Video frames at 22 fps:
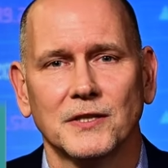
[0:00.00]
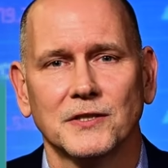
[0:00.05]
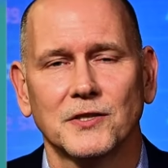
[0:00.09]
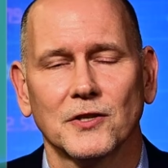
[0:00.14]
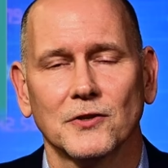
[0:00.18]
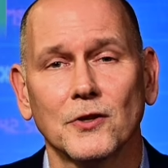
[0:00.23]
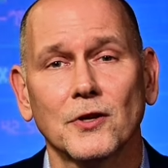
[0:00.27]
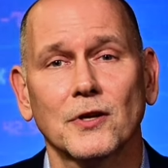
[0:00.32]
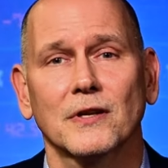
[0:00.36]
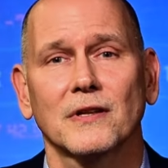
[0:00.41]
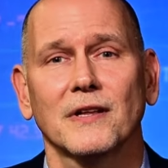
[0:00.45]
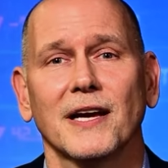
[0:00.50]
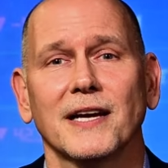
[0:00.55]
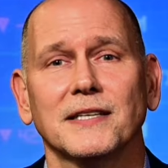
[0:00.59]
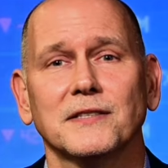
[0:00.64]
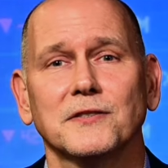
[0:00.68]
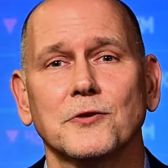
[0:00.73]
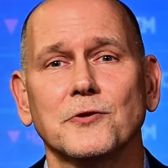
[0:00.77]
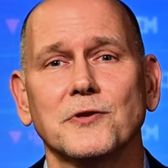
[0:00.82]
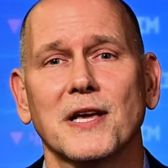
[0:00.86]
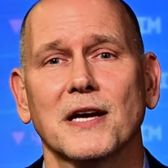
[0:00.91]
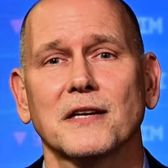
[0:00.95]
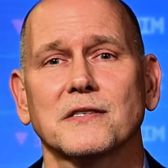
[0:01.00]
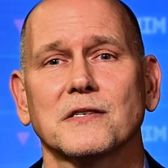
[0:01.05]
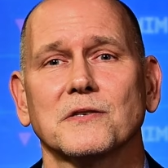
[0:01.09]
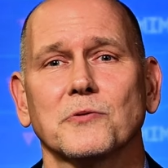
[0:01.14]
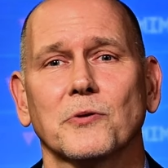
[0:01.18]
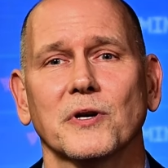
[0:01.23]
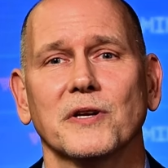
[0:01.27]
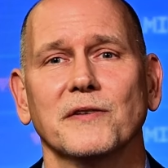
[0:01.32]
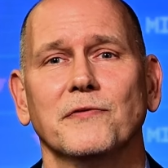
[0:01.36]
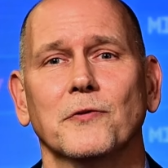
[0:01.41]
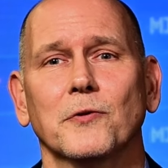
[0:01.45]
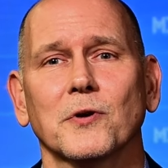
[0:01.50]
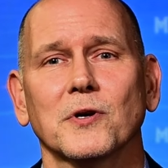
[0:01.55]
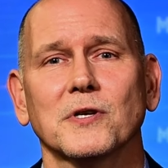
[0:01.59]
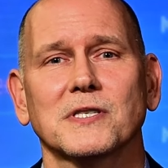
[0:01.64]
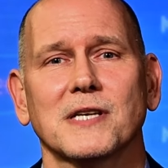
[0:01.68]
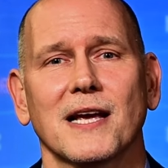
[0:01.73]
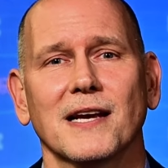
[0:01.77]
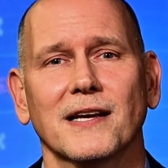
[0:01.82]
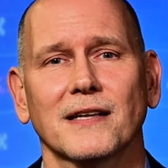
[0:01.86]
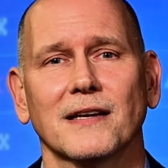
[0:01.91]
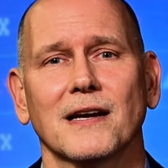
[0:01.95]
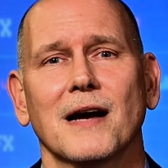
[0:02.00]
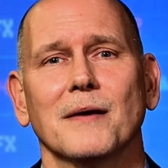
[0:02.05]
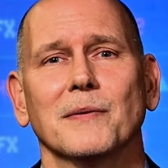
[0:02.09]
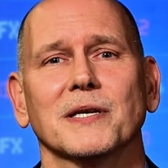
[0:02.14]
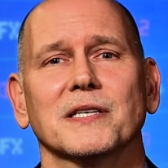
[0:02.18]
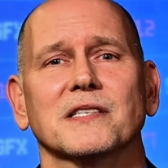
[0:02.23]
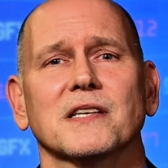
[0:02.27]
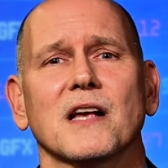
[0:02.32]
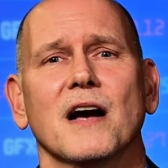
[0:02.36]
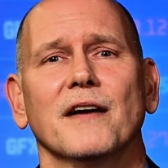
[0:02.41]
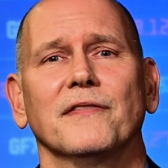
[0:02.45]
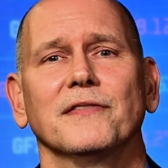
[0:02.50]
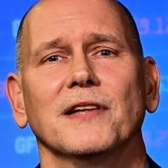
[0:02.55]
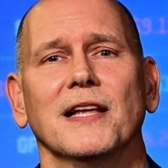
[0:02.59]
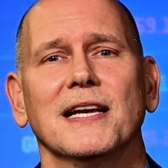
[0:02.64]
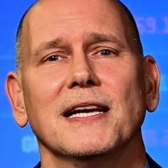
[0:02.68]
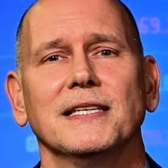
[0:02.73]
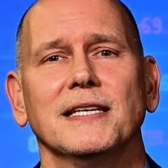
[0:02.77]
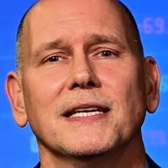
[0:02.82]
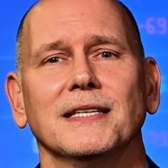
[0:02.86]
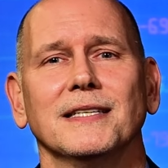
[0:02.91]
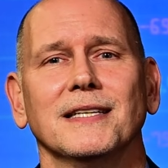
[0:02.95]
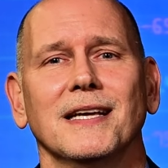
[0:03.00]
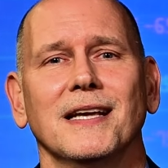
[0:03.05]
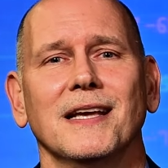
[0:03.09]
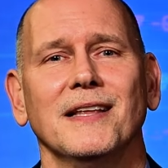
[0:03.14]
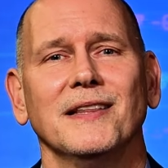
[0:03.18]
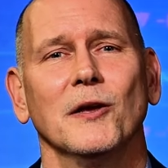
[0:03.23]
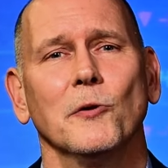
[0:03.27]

to look like 2024's economic soft landing